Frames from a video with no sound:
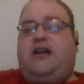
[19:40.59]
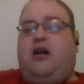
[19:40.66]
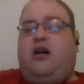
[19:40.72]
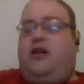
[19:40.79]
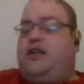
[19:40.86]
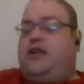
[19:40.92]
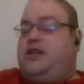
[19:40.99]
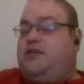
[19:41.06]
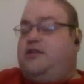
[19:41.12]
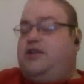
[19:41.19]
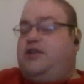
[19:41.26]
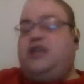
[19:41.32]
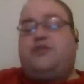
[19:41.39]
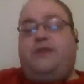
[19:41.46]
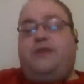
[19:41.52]
all
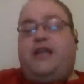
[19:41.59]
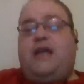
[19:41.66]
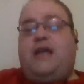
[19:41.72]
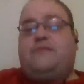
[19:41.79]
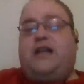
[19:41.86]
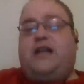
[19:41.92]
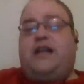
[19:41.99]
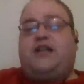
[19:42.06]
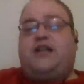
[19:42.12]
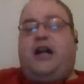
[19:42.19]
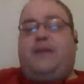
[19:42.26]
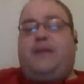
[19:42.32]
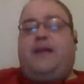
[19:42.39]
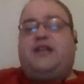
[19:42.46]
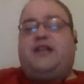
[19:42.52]
these 3 games that I
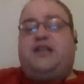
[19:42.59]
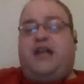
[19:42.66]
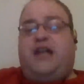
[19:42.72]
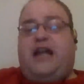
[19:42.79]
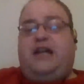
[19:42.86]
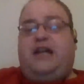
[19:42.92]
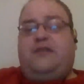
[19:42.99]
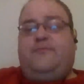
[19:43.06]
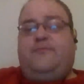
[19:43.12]
talked about tonight